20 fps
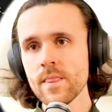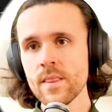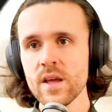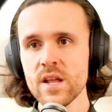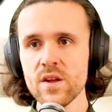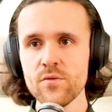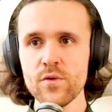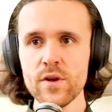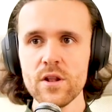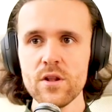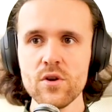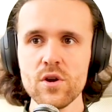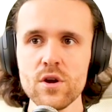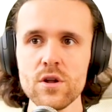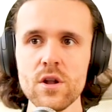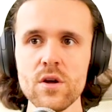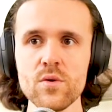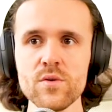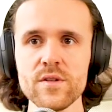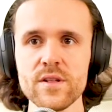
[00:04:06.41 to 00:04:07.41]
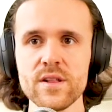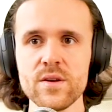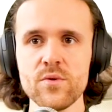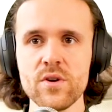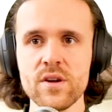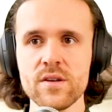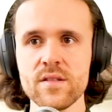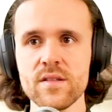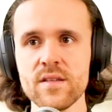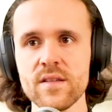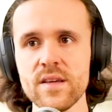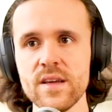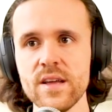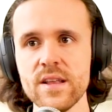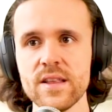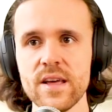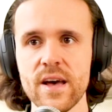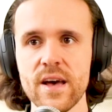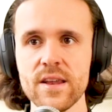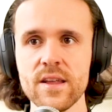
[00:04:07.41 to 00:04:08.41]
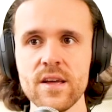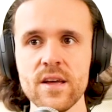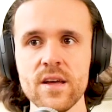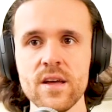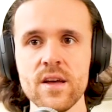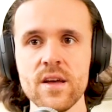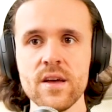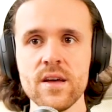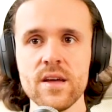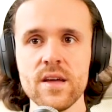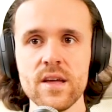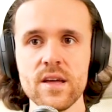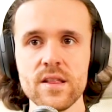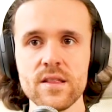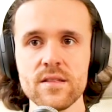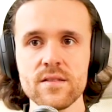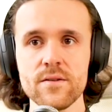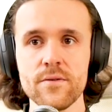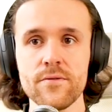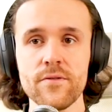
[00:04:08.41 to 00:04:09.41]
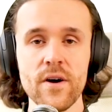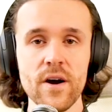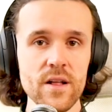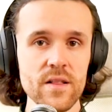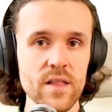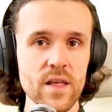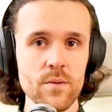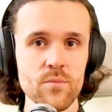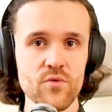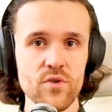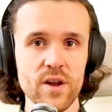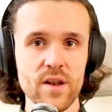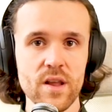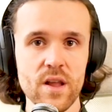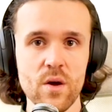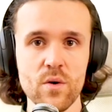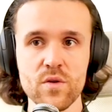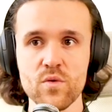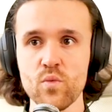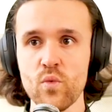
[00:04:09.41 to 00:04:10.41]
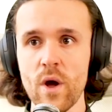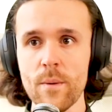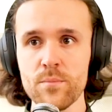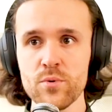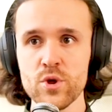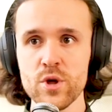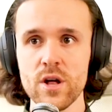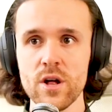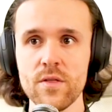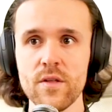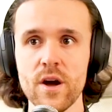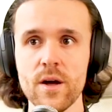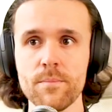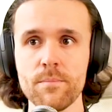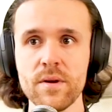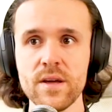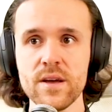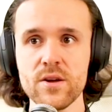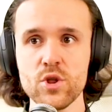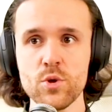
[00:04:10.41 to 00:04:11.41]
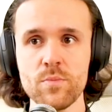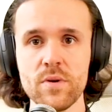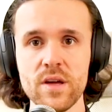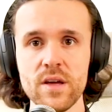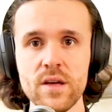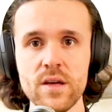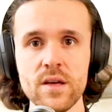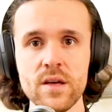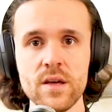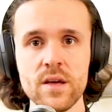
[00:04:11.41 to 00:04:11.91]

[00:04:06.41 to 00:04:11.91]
And if we look closely, we can see that the file name right now is webshell.php.